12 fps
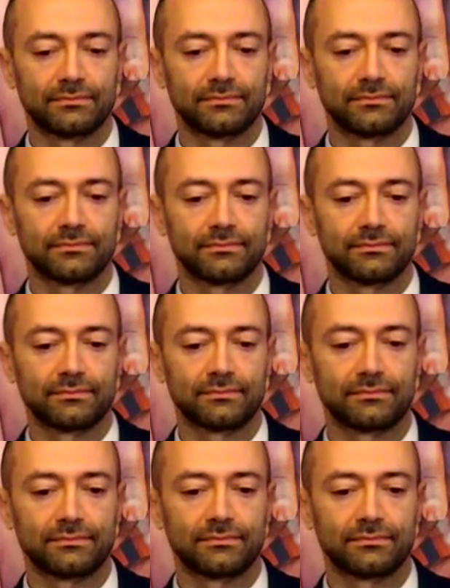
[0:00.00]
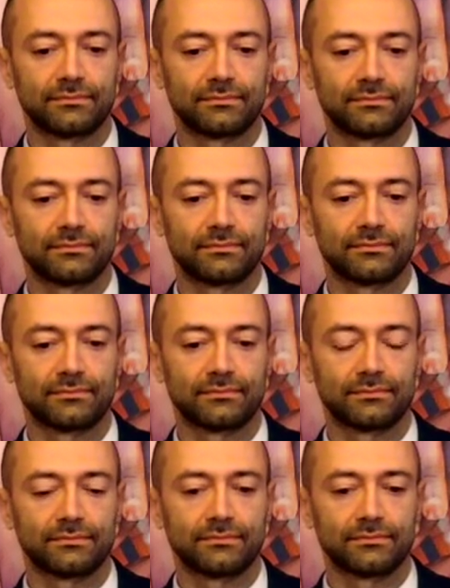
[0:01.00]

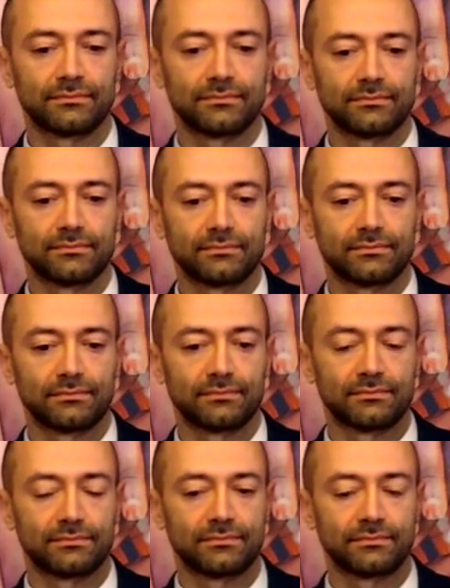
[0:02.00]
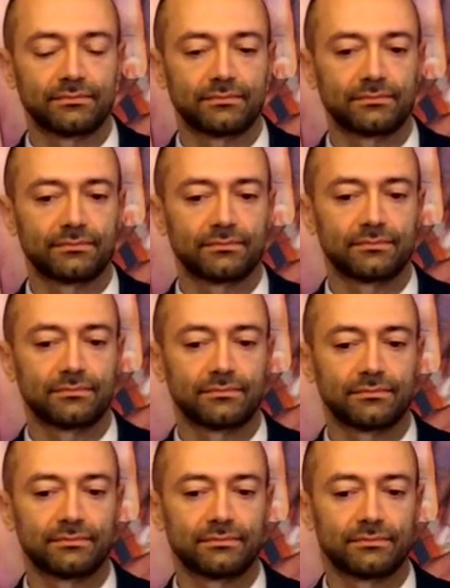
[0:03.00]

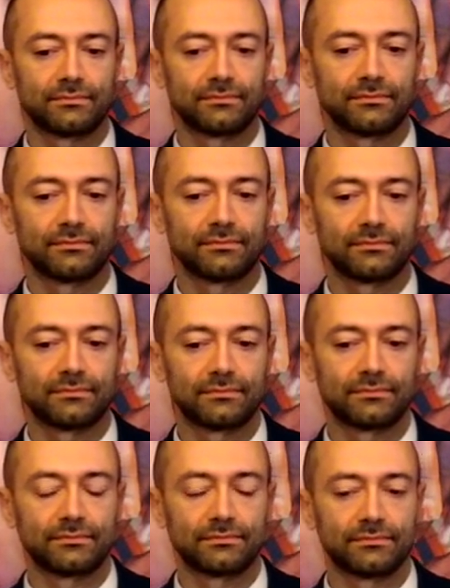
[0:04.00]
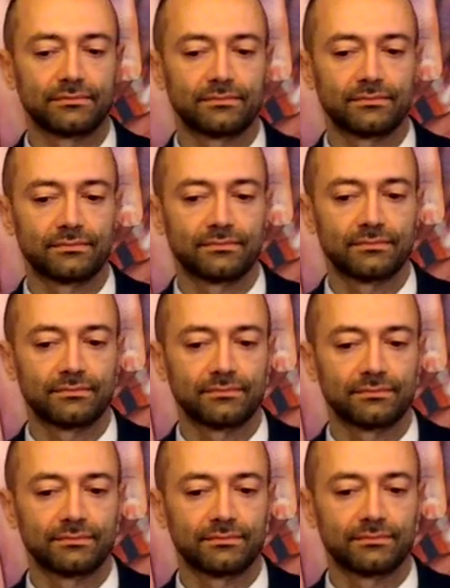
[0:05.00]

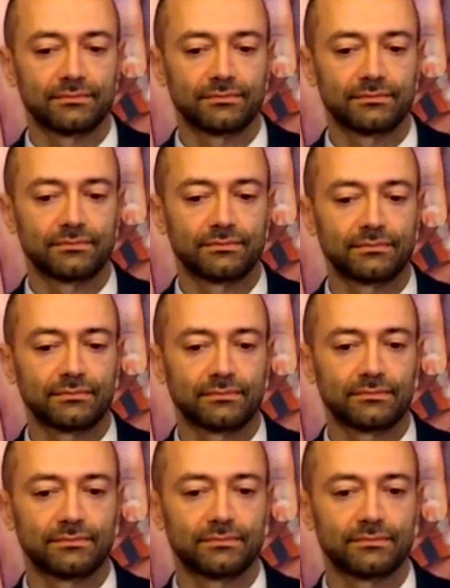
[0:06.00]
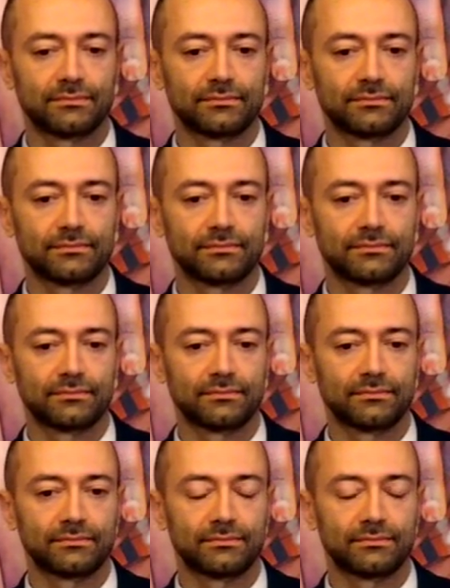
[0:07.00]
No words are spoken by the person on screen.